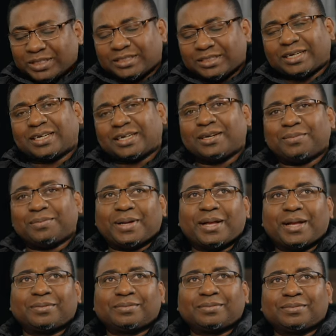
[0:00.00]
talking
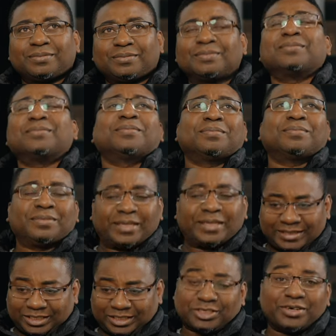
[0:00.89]
about the
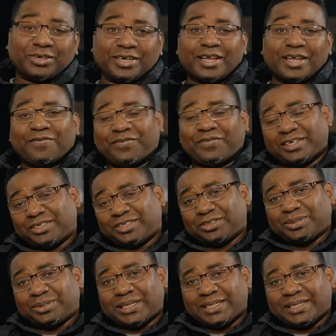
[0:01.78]
Sony
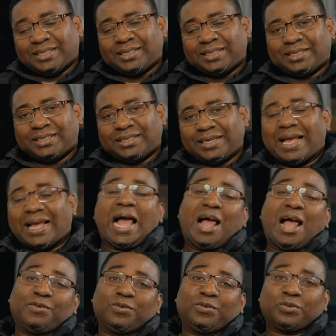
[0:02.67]
FX3,
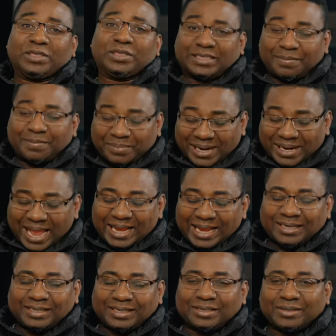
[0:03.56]
how it was
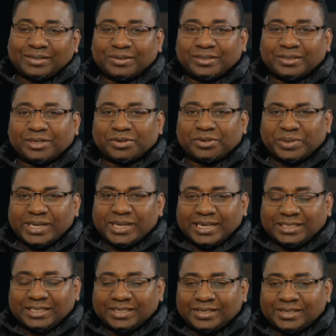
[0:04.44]
applied on the
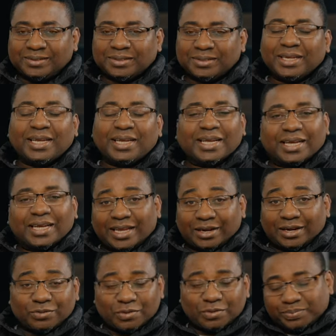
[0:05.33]
Creator,
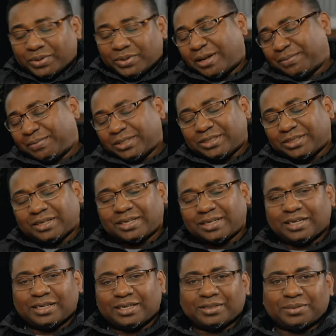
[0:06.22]
and we'll probably talk
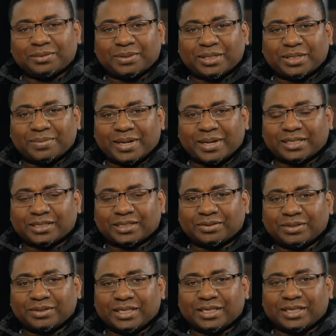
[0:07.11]
a little bit about the
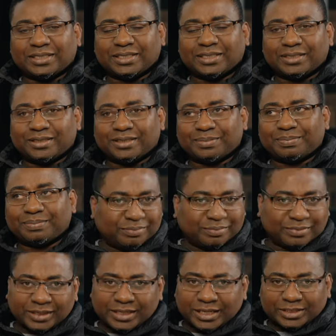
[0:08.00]
Creator.
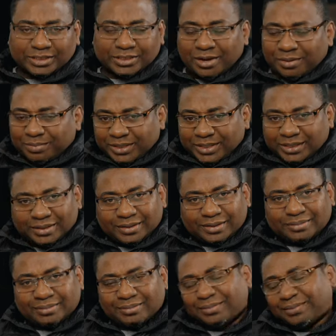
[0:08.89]
In a
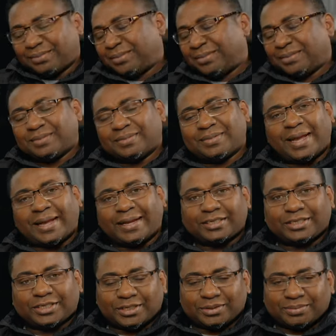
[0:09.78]
summary, I
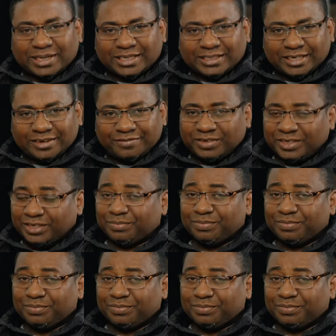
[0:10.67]
enjoyed myself in the